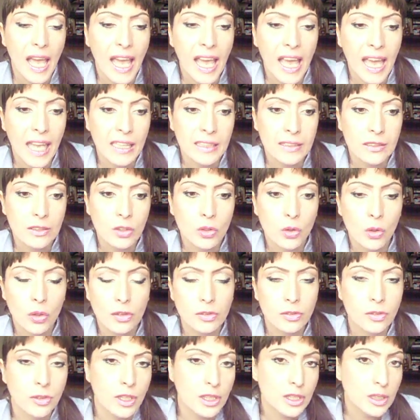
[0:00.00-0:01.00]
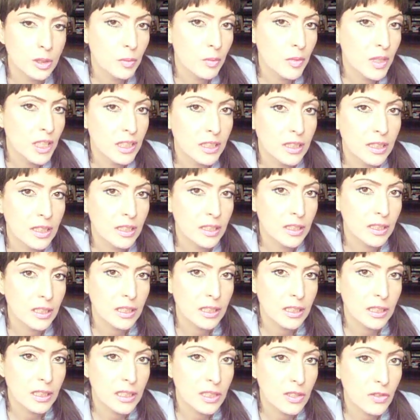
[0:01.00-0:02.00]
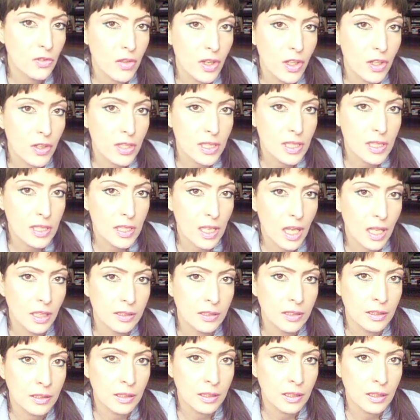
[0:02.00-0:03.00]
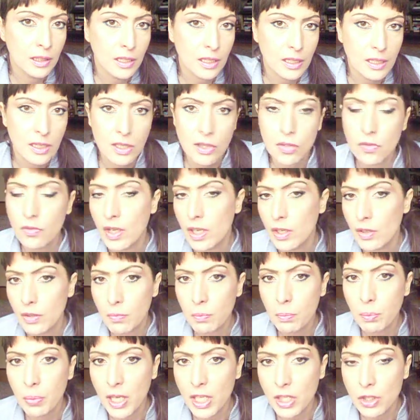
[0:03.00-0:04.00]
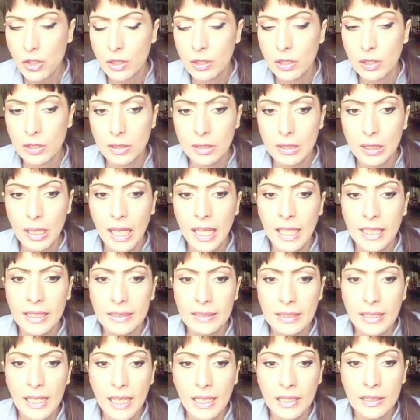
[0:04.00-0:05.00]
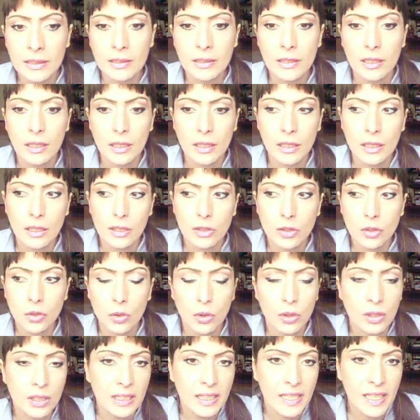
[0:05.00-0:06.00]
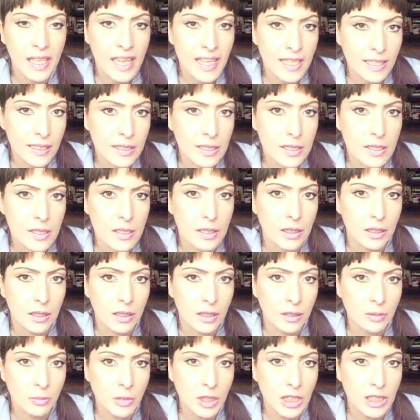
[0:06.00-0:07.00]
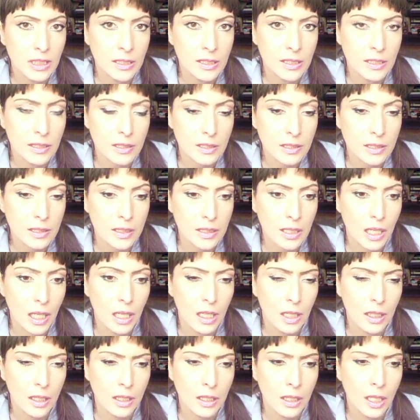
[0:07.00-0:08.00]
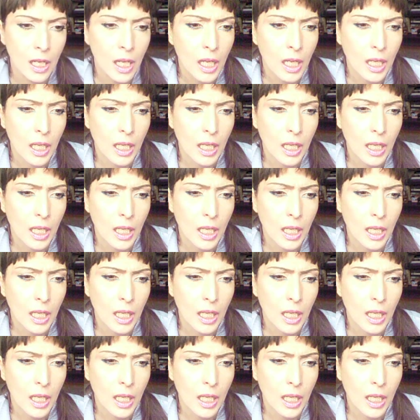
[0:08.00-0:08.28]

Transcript: and your first meeting is very sudden, is very passionate, and then your next meetings are